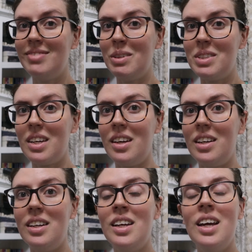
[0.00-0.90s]
It was
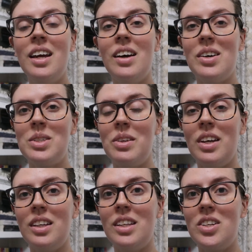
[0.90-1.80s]
good. I also
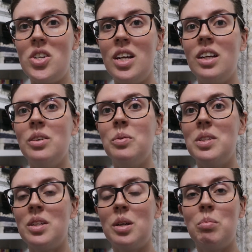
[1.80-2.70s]
like that Shana
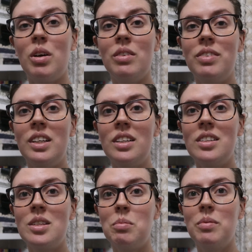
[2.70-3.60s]
was not a
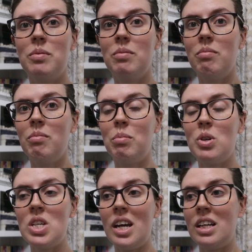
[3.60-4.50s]
perfect
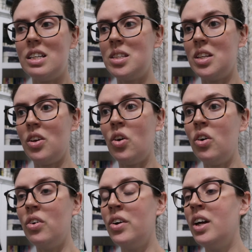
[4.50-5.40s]
protagonist at
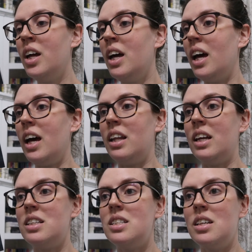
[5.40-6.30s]
all. I
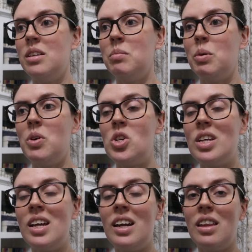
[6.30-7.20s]
like Tim. I wish
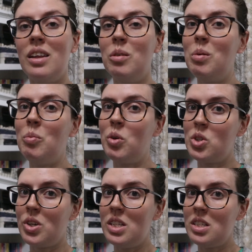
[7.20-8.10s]
he had a little bit more
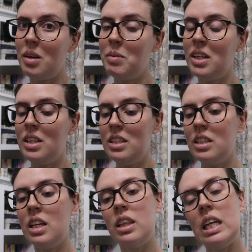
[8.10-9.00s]
screen time than
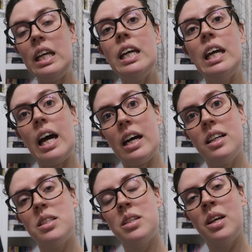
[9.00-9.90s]
he than he
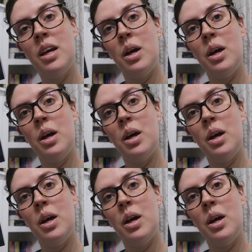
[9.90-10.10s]
got.